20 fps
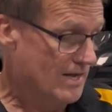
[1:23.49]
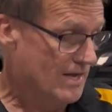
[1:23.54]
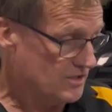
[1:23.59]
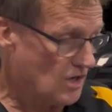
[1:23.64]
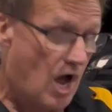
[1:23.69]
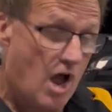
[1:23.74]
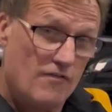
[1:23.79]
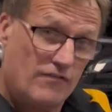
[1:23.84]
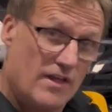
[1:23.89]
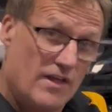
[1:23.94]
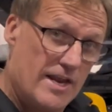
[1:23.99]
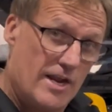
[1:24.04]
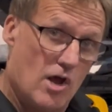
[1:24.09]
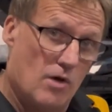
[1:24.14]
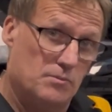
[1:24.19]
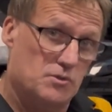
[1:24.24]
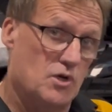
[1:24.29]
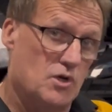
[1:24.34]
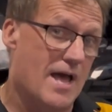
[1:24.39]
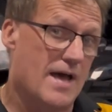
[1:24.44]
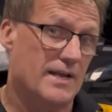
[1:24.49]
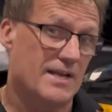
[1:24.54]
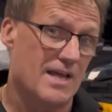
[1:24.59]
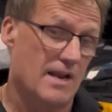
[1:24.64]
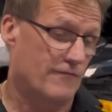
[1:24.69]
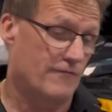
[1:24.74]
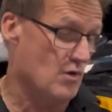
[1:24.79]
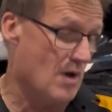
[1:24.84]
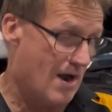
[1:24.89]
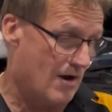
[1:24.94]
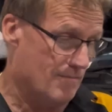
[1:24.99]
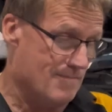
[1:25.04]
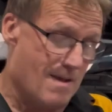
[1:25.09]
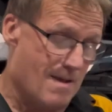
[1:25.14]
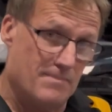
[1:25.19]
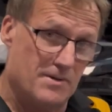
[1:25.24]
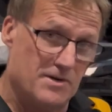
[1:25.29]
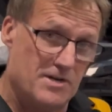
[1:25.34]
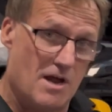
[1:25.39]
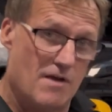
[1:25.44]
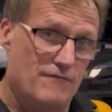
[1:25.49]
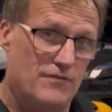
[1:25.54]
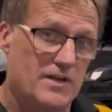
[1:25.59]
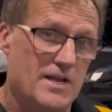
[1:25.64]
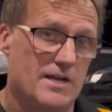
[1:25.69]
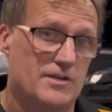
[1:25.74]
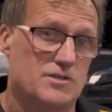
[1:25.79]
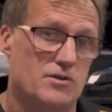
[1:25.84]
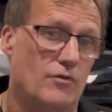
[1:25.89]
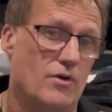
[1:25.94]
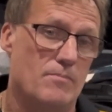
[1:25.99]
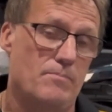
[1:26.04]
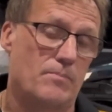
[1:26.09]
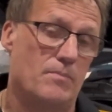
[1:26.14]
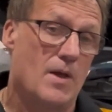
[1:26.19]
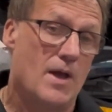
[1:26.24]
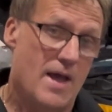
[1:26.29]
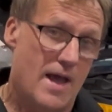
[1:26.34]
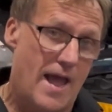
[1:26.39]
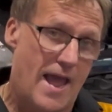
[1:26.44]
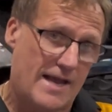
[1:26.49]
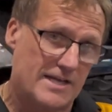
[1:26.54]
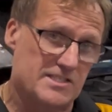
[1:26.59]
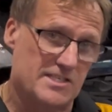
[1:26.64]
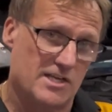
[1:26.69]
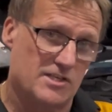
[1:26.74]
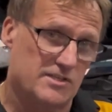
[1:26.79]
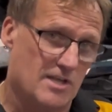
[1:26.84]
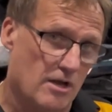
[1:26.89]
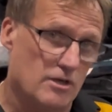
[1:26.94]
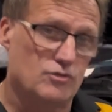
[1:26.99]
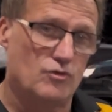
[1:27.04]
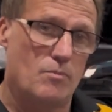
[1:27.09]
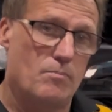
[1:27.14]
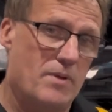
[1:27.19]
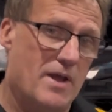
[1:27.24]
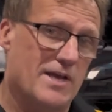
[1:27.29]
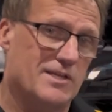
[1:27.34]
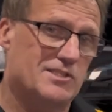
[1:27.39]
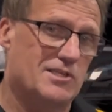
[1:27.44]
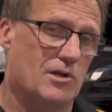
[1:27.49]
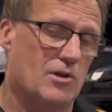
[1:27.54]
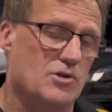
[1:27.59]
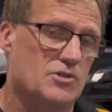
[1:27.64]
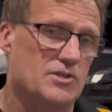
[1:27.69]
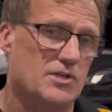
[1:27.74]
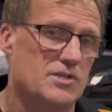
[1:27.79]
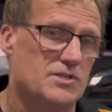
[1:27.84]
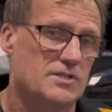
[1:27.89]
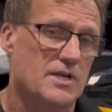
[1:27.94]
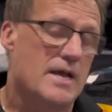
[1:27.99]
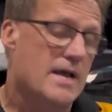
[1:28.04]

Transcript: So hopefully that helps you out. Again, if you are a member, don't forget to access those repair solutions,